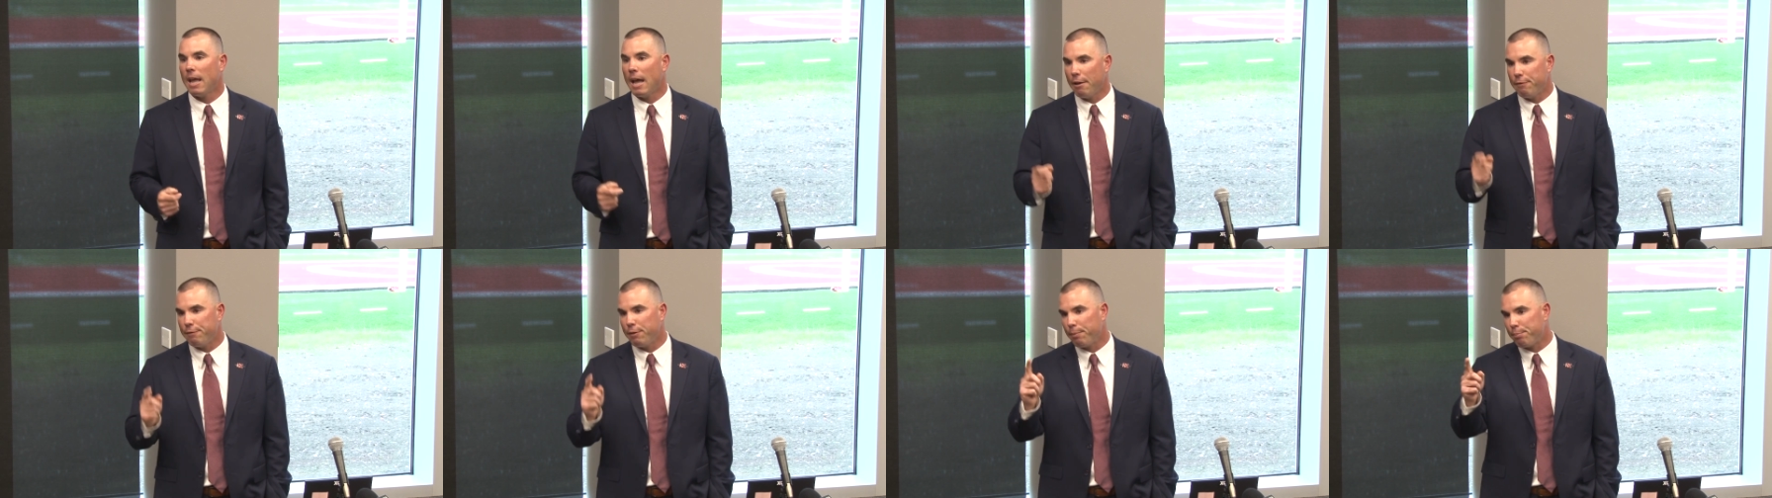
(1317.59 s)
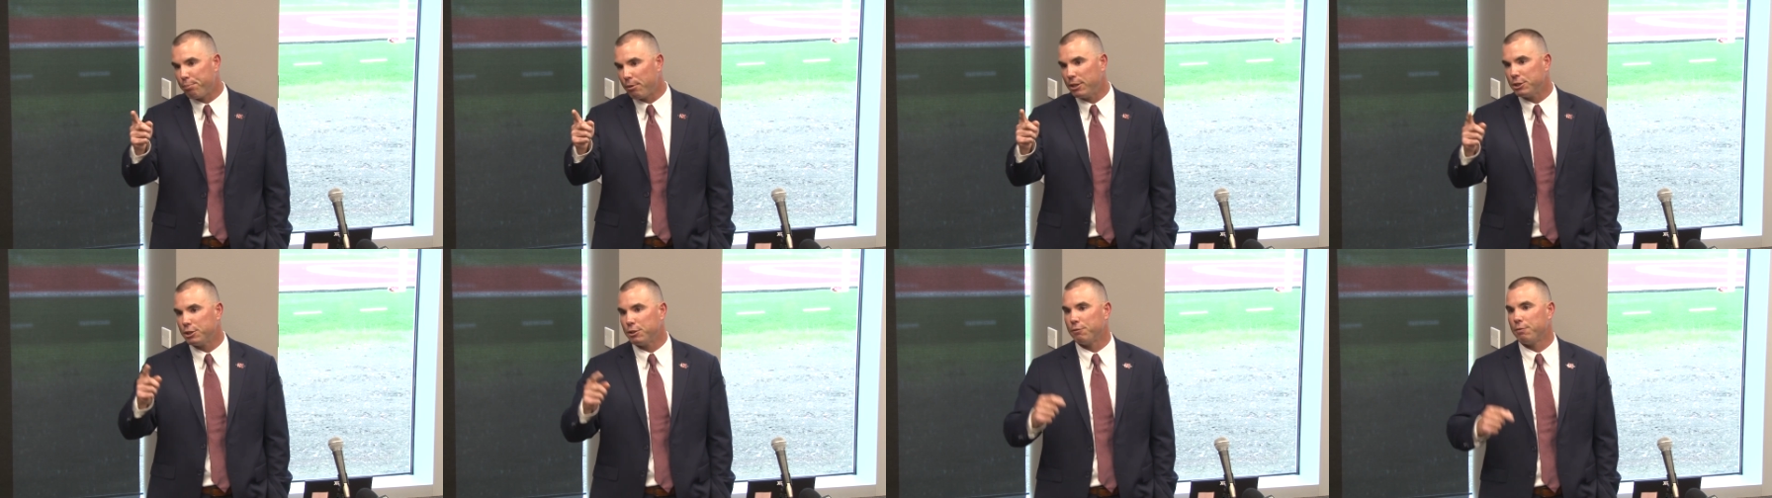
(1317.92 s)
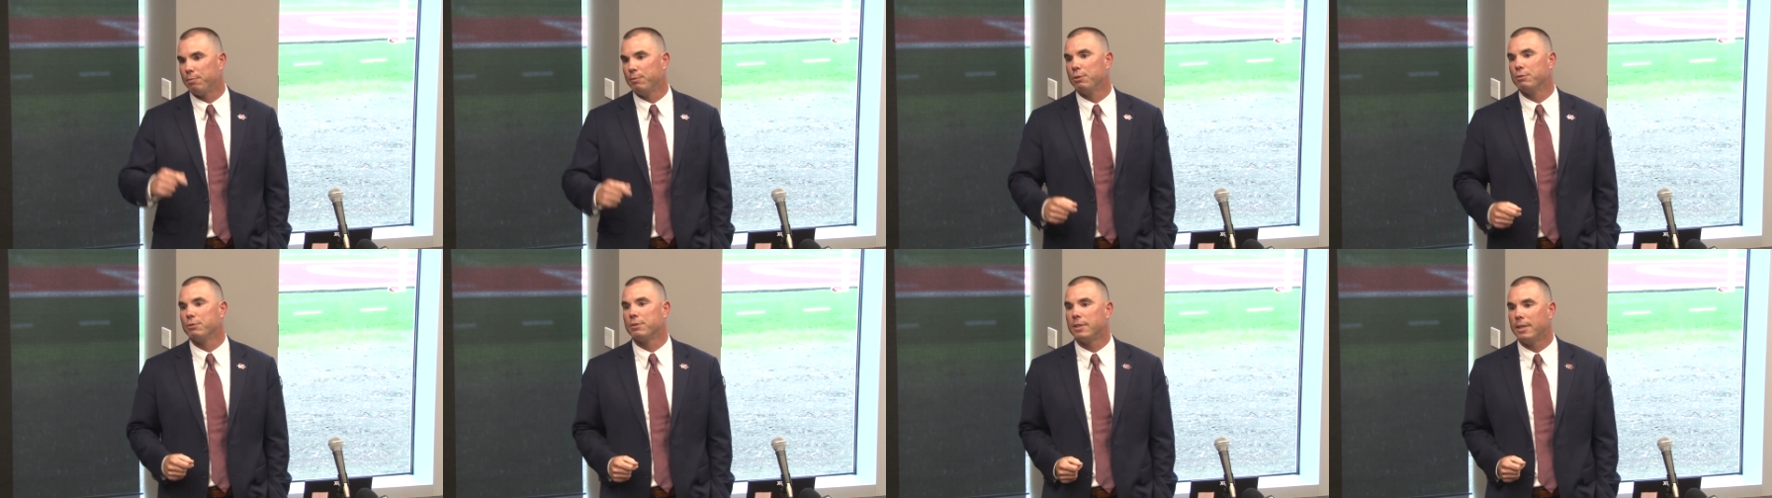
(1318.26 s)
I felt pressure
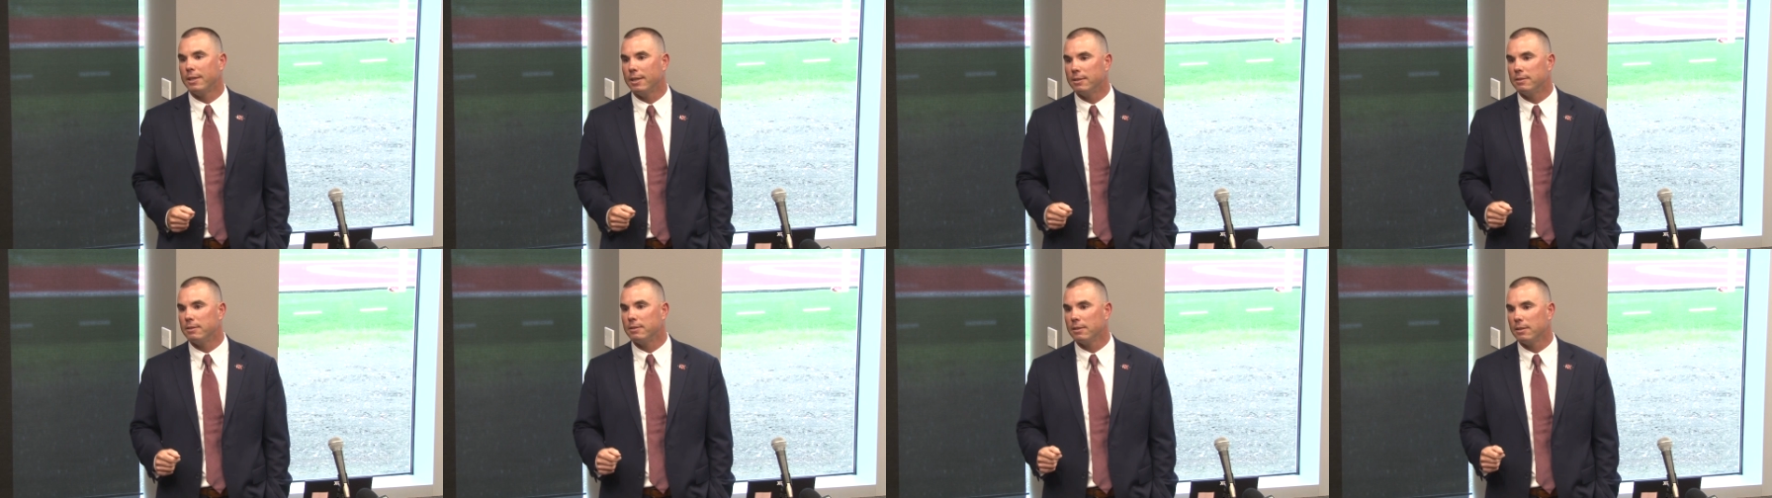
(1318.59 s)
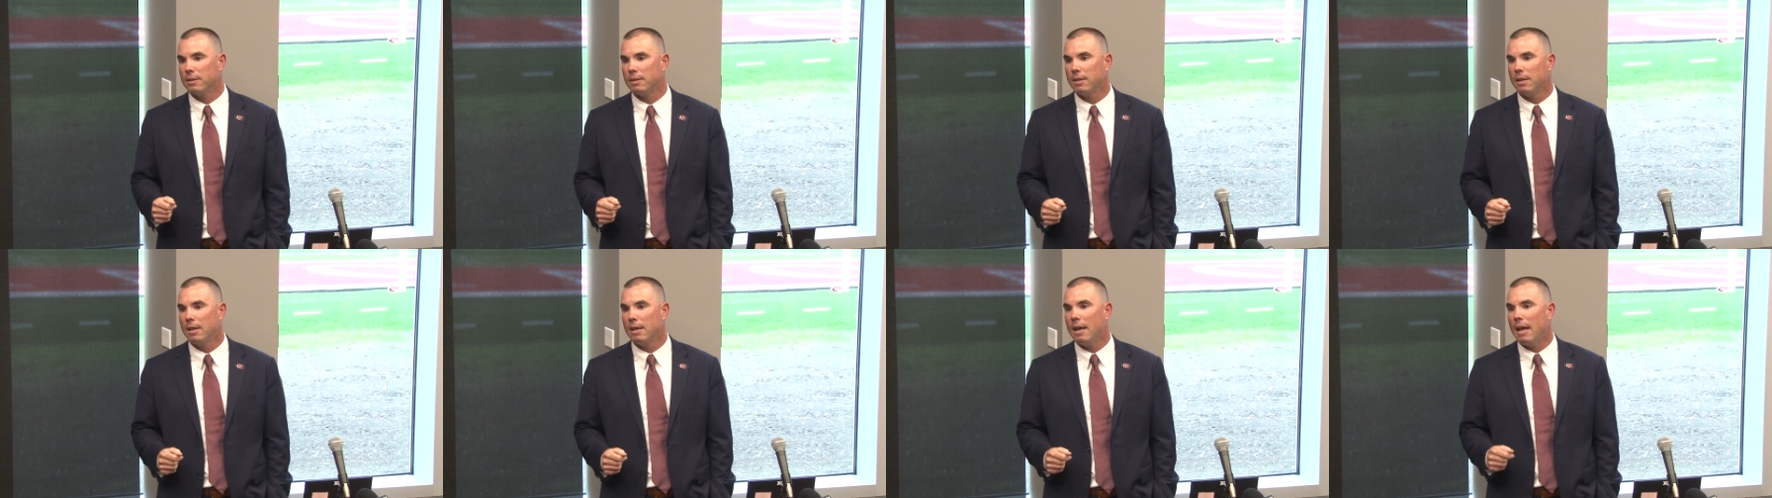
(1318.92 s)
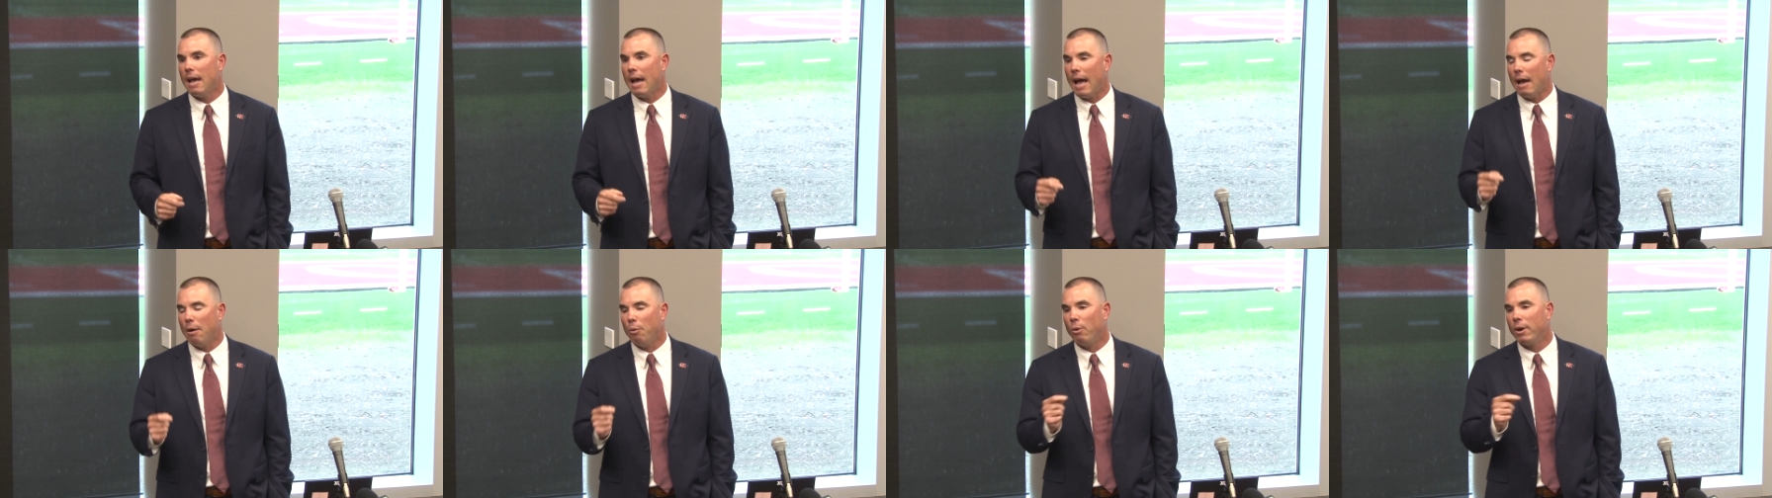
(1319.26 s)
from those kids.
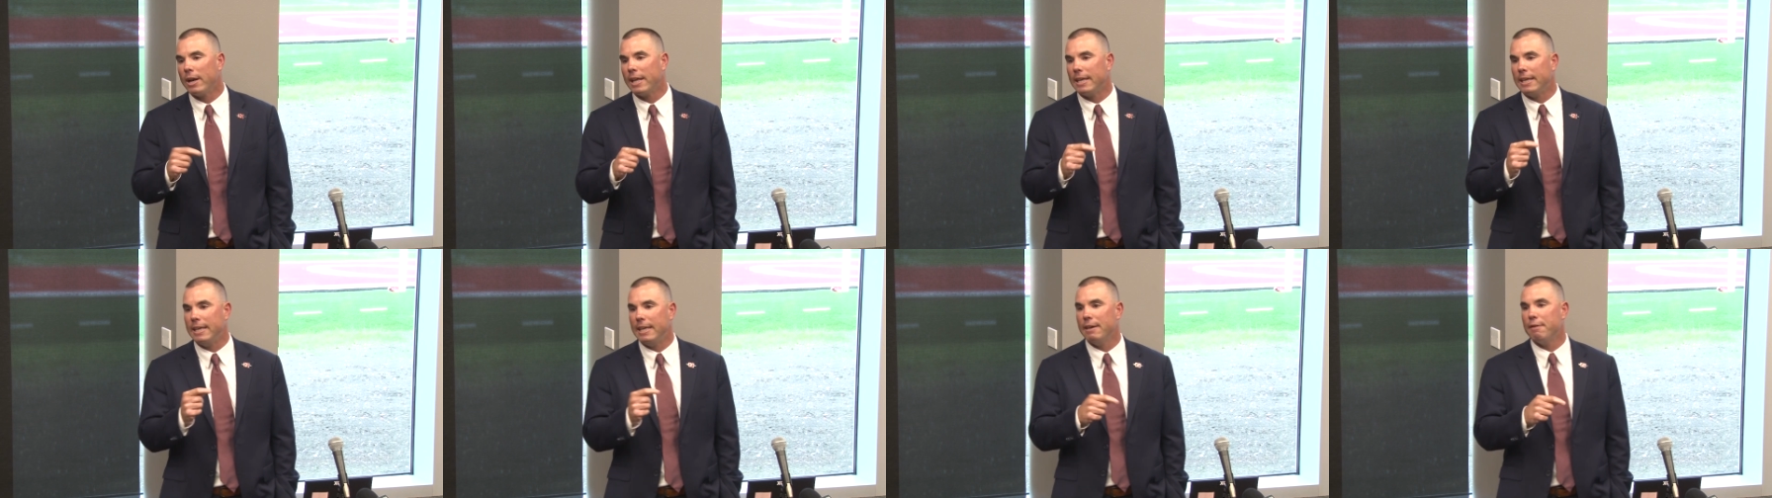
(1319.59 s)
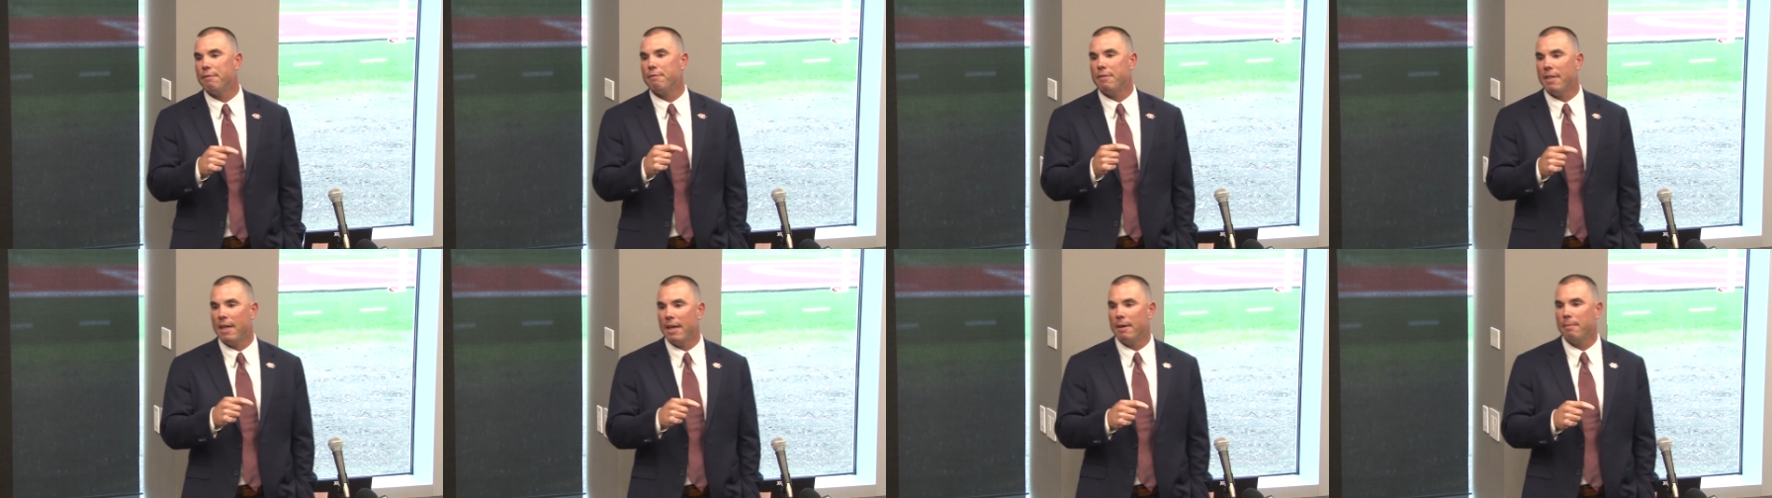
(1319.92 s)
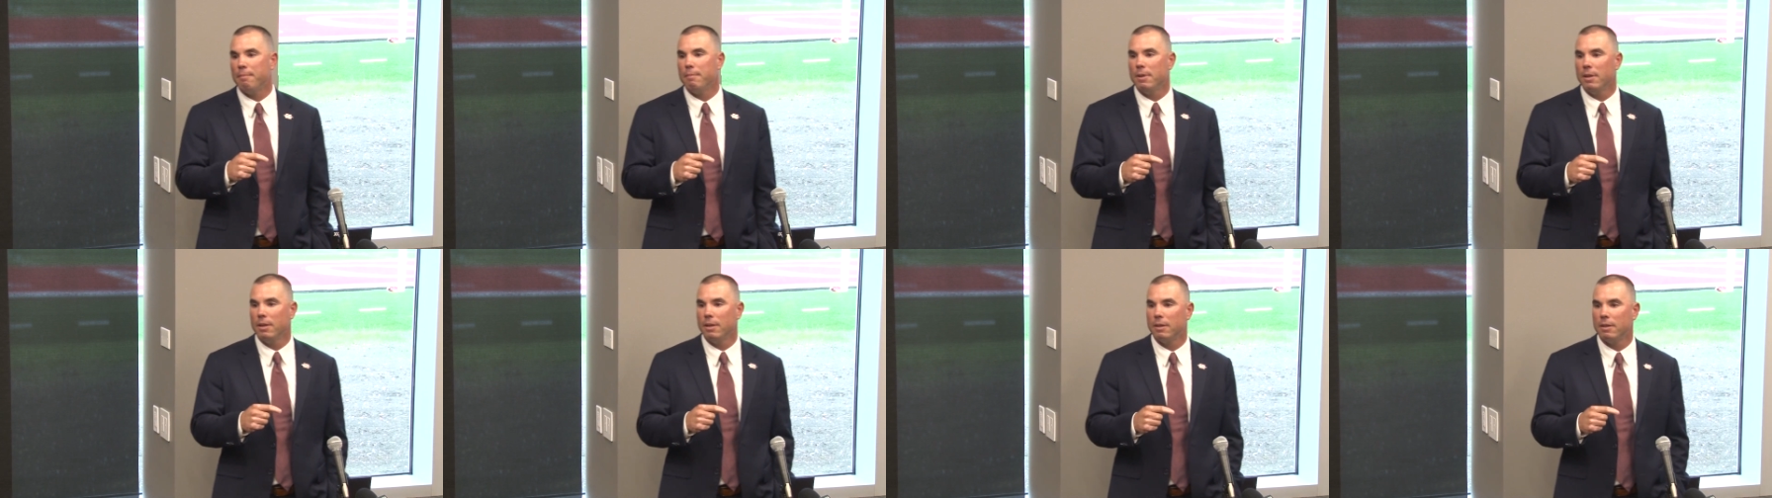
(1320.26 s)
I want to give
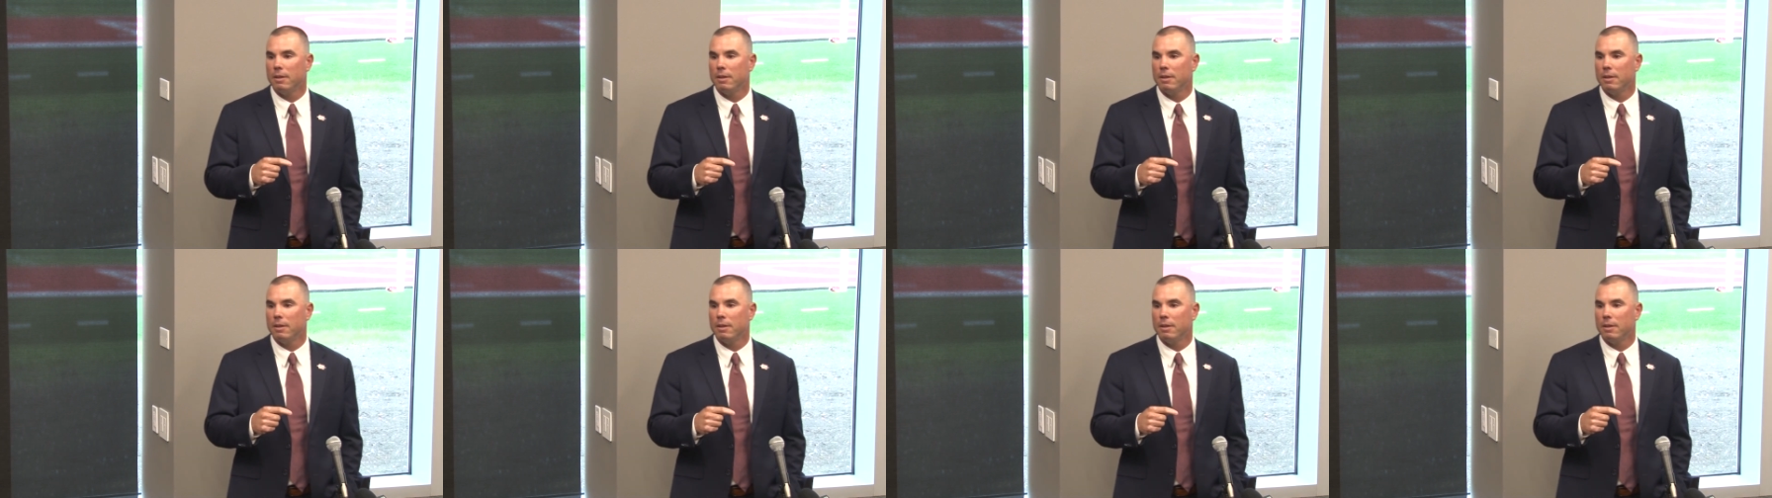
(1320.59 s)
them